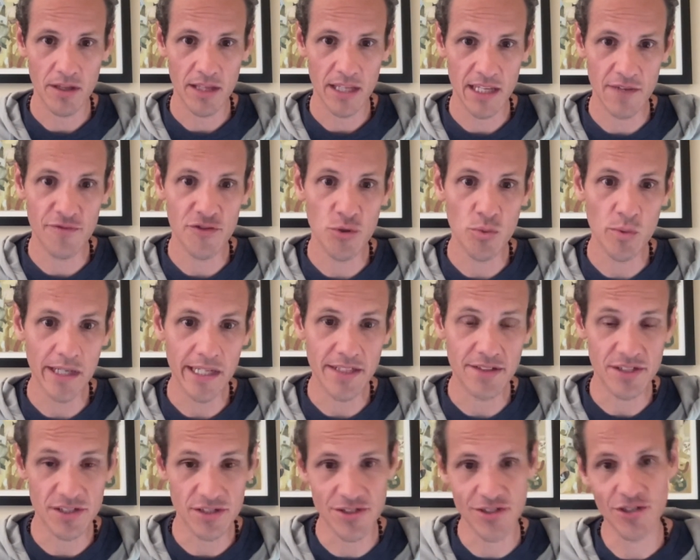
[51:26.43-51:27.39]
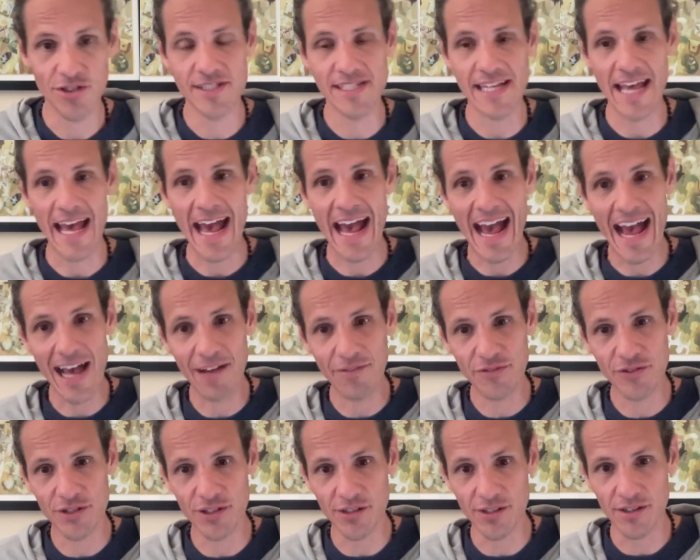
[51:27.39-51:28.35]
If you eat desserts
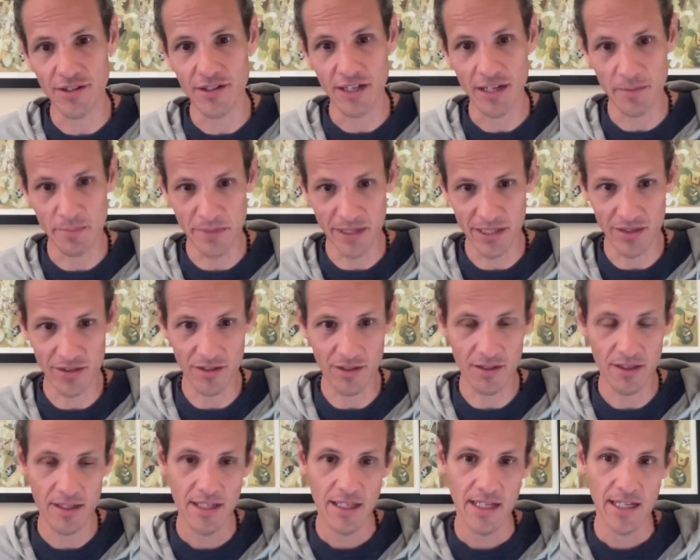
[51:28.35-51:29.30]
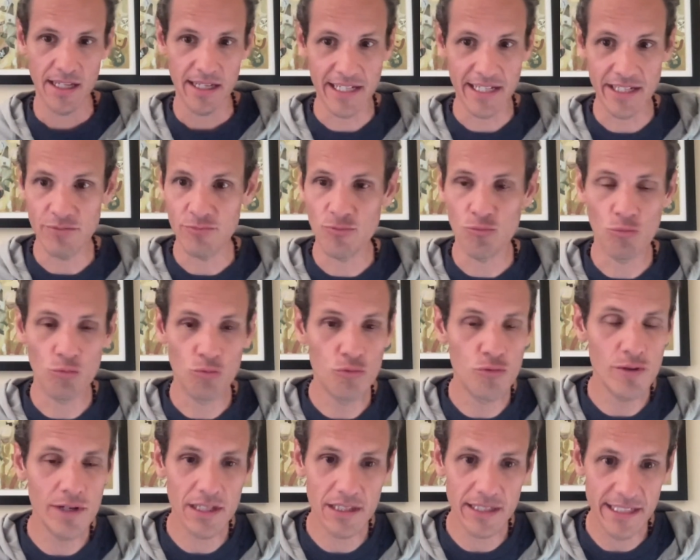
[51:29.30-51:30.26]
after a meal, it
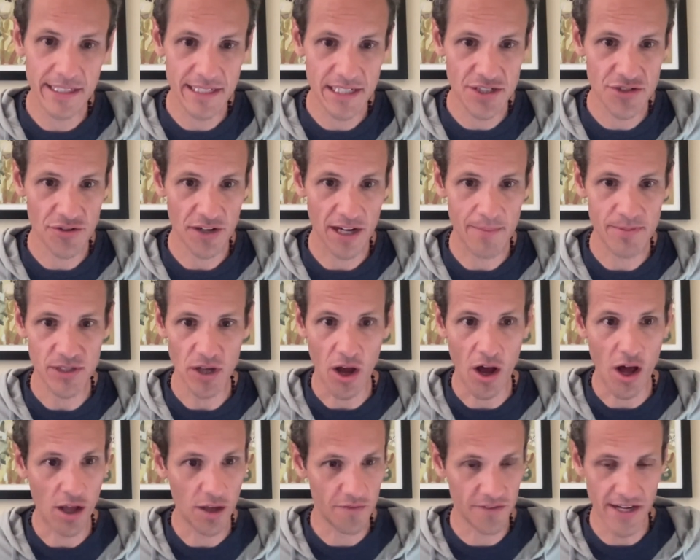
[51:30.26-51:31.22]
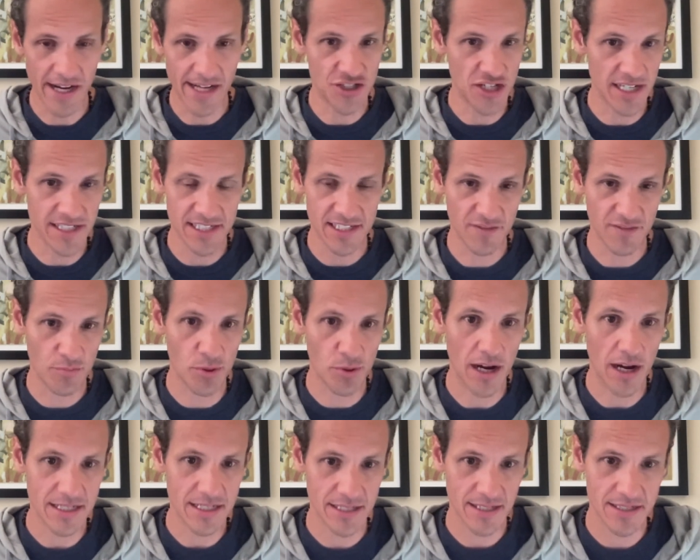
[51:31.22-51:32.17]
really disrupts all of the digestive
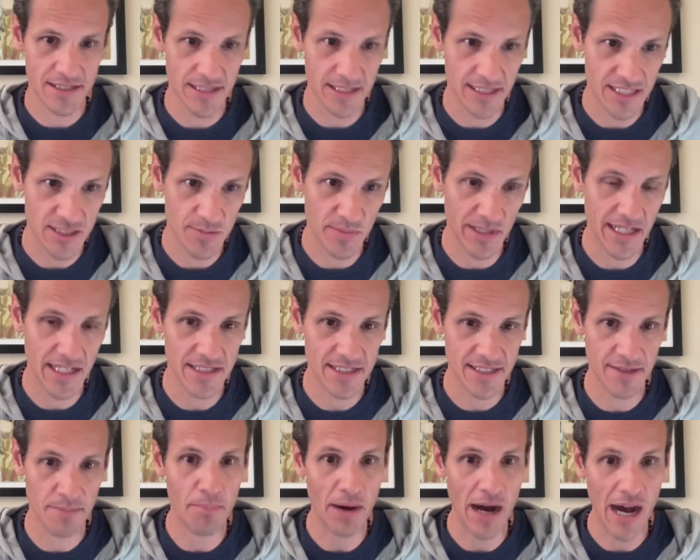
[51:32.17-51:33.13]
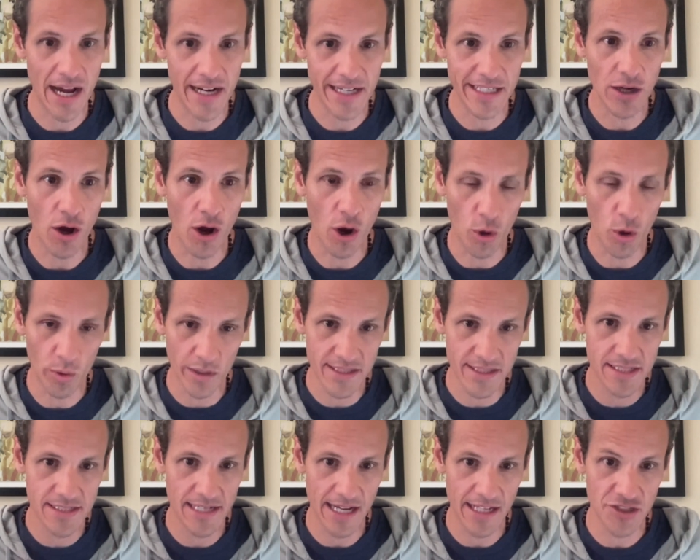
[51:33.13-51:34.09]
processes because the body
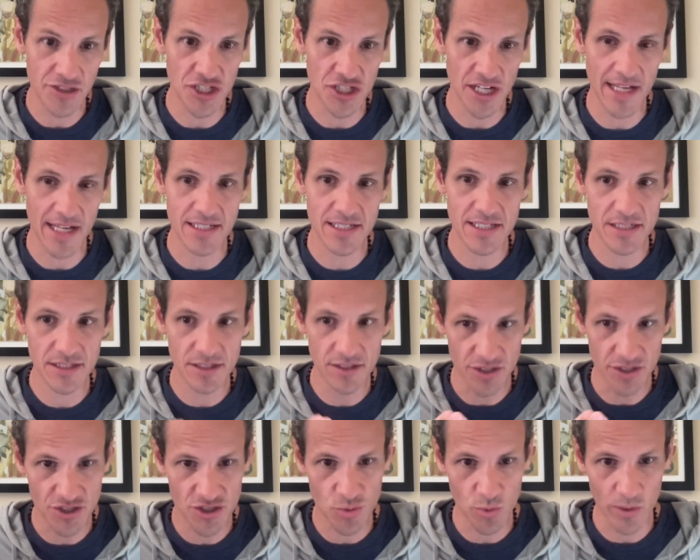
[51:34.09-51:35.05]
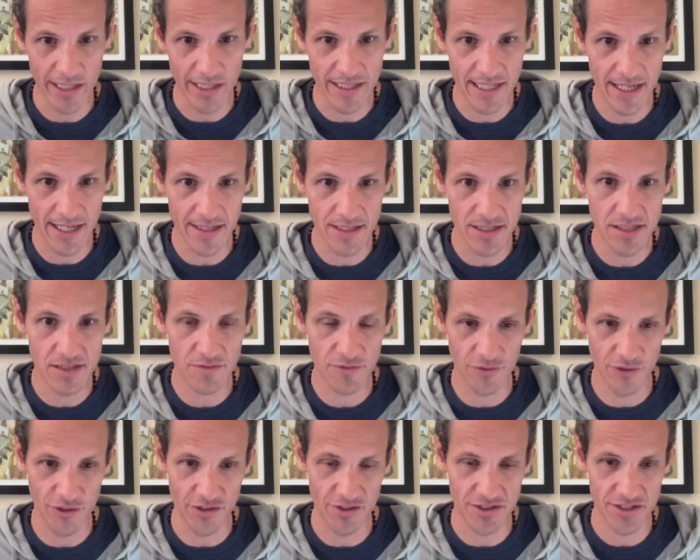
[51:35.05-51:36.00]
always digests the sweet taste
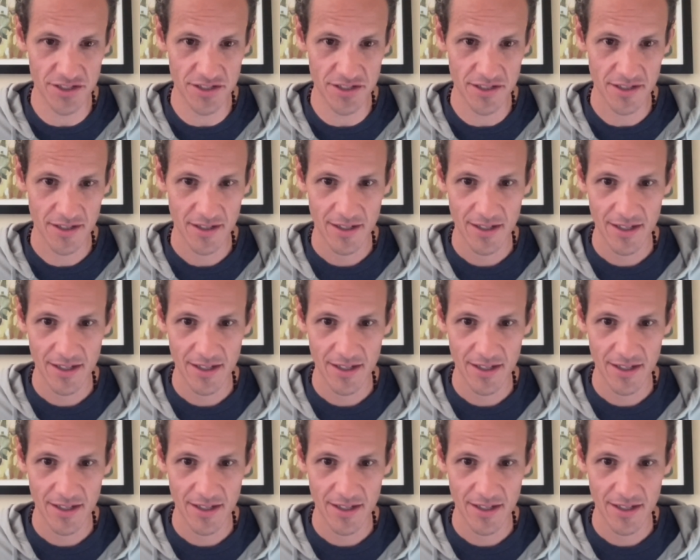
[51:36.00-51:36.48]
first.